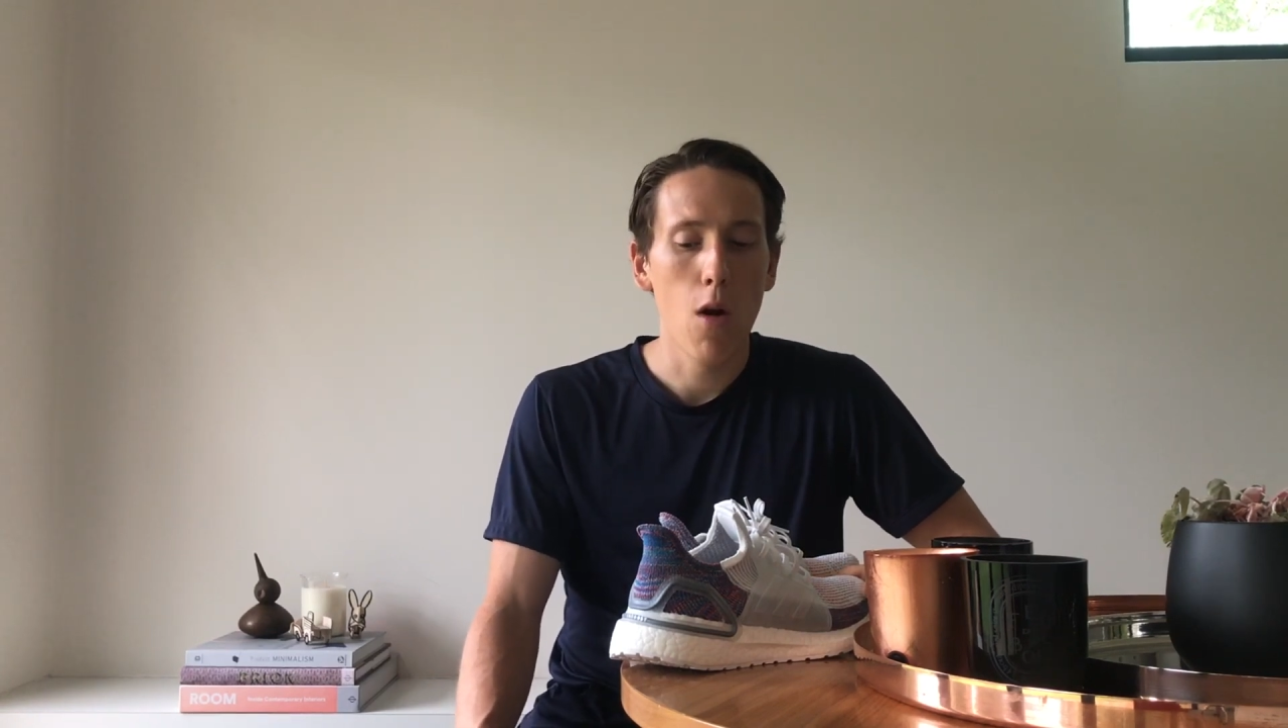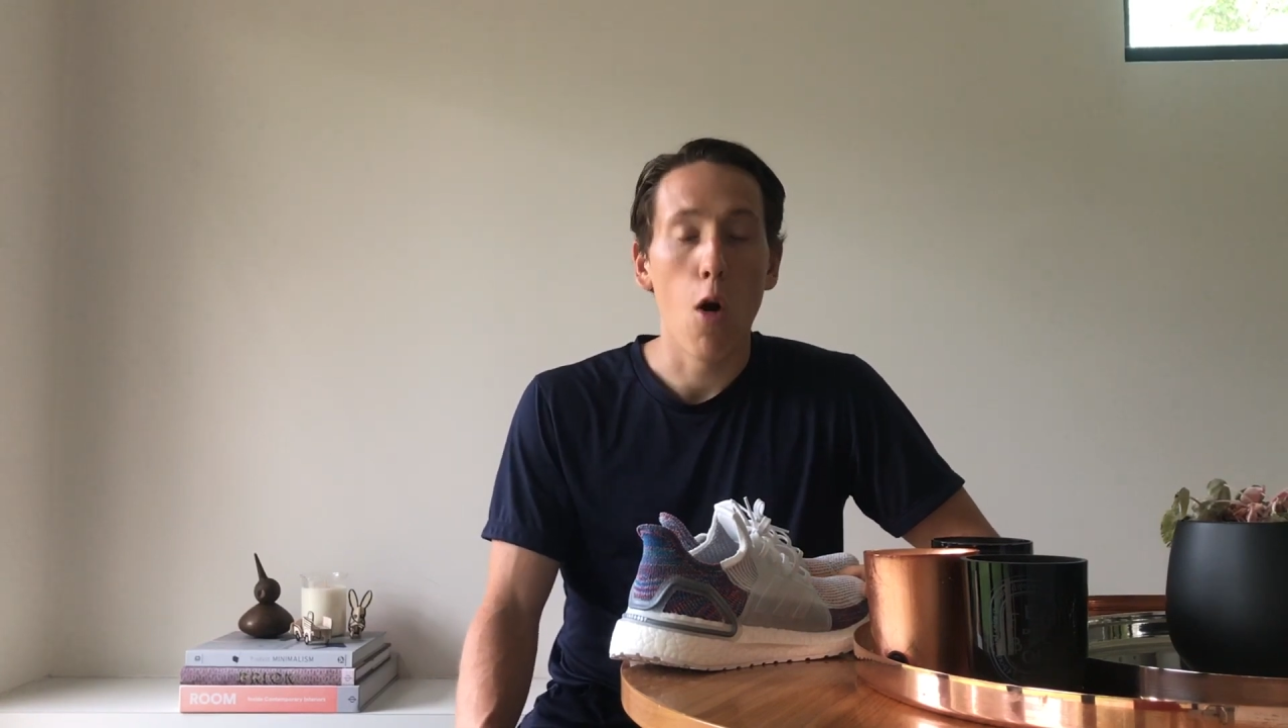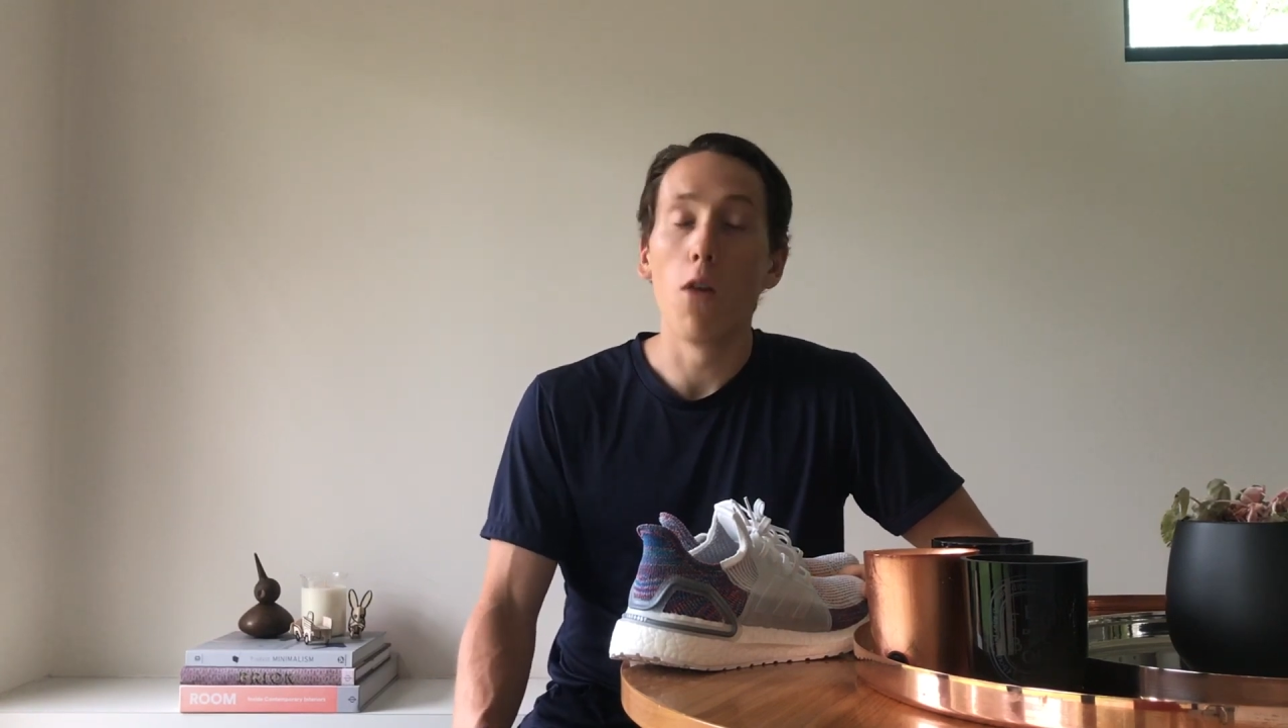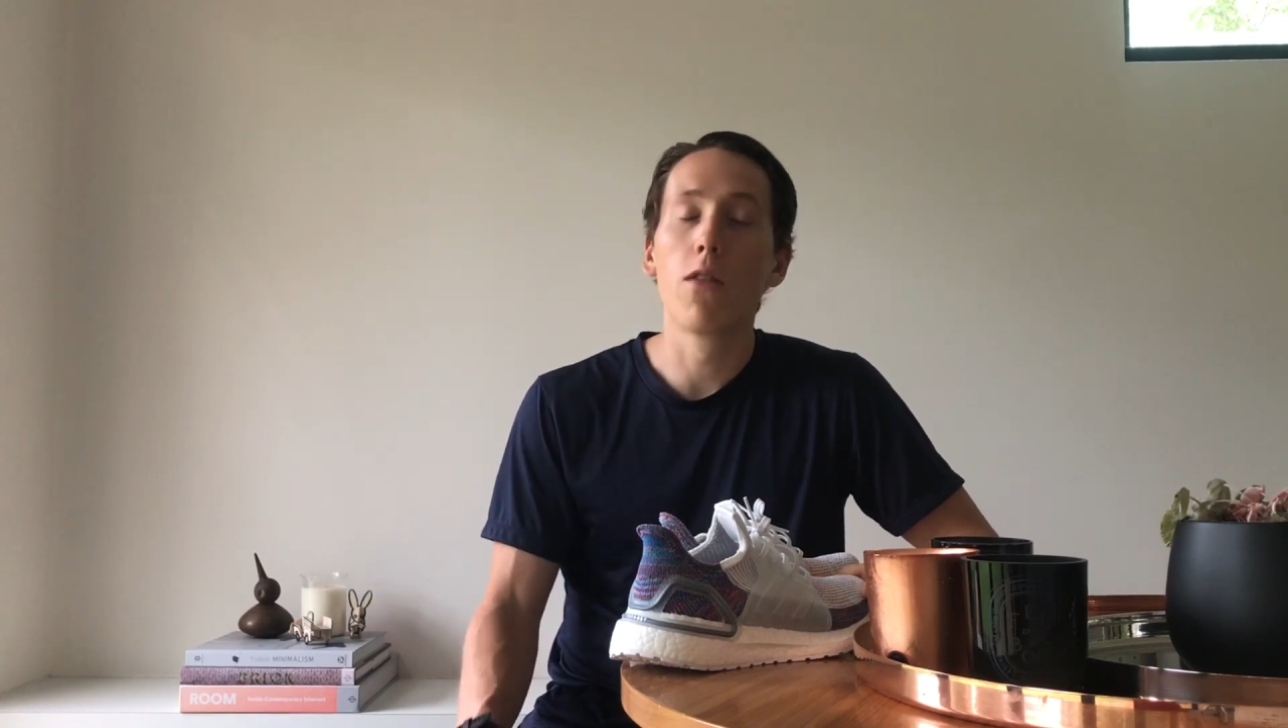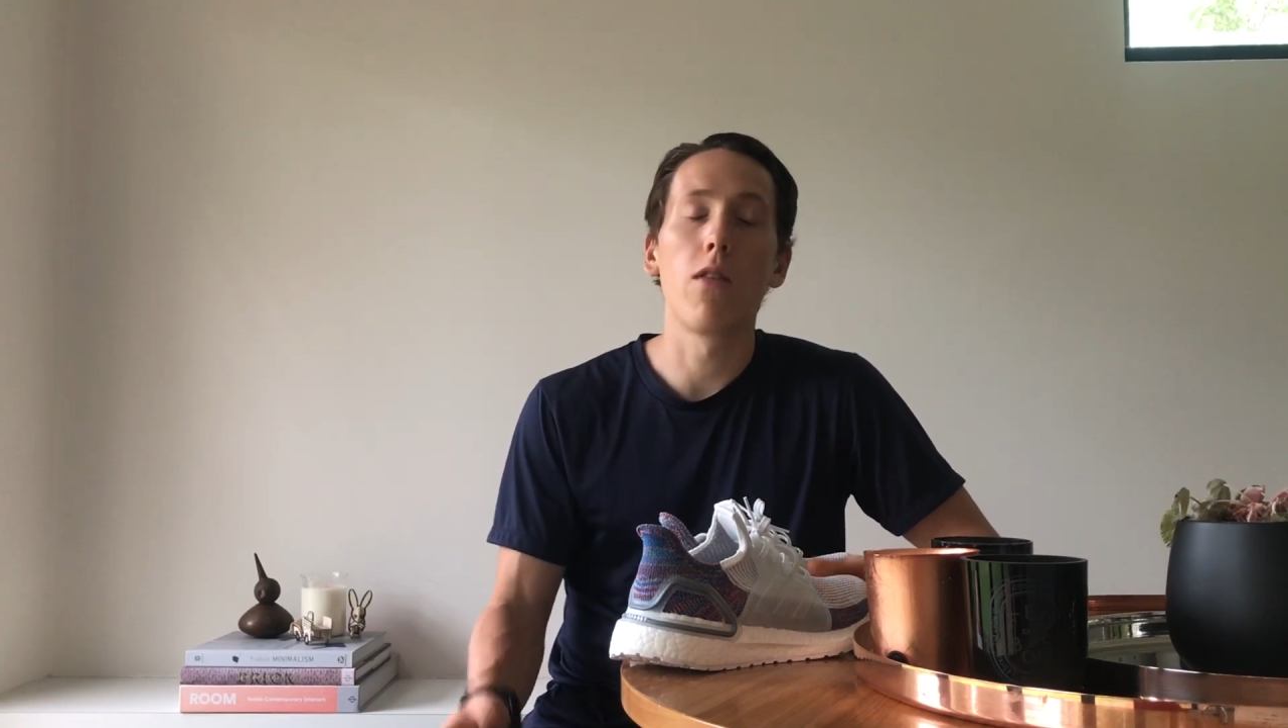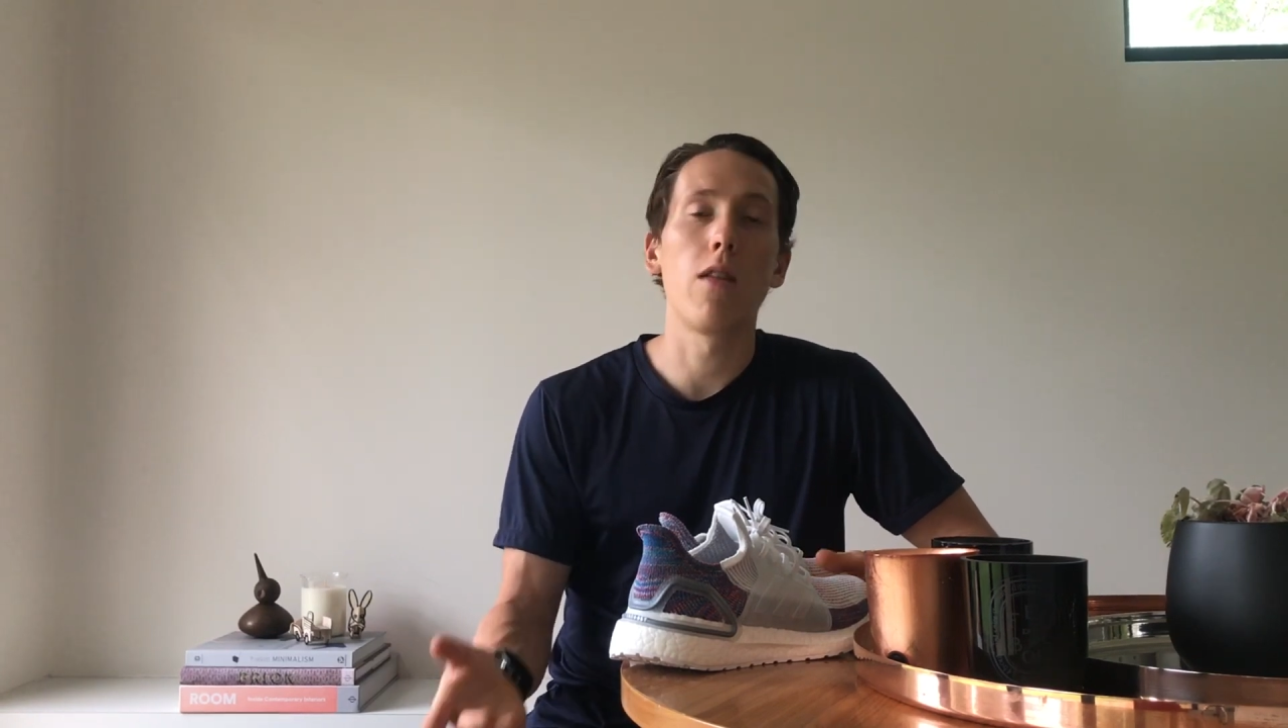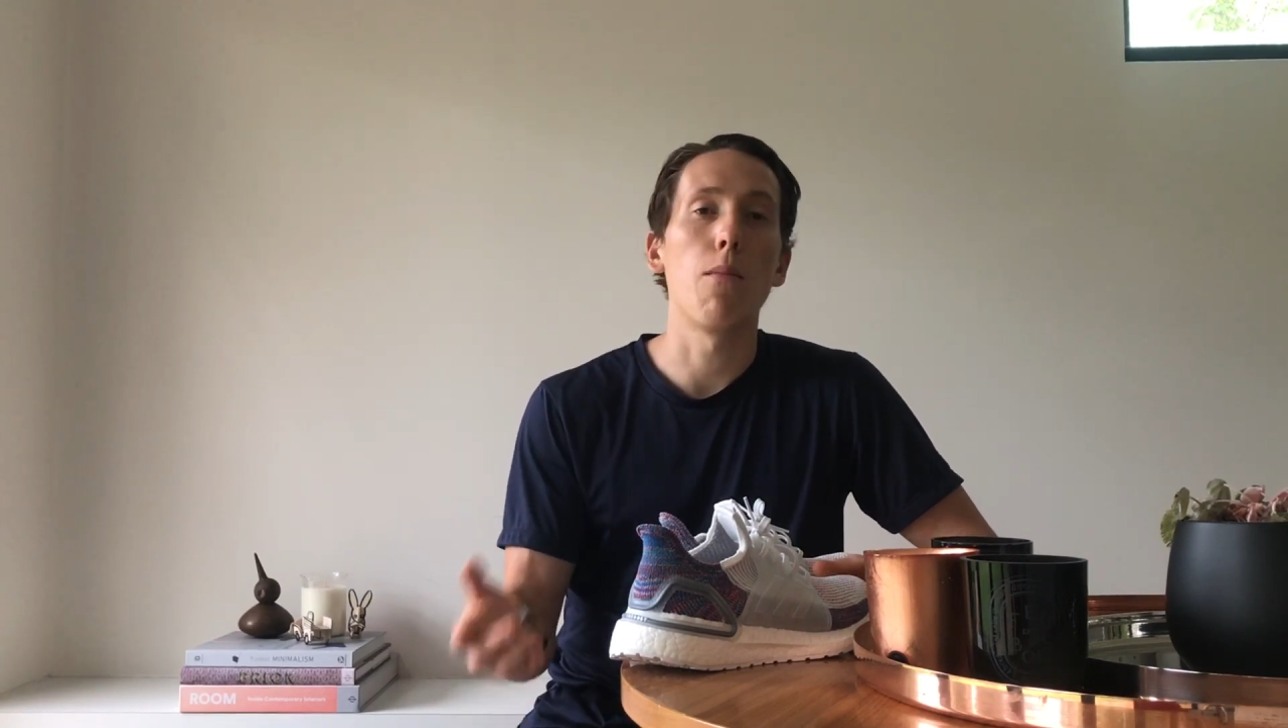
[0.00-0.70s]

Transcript: Obviously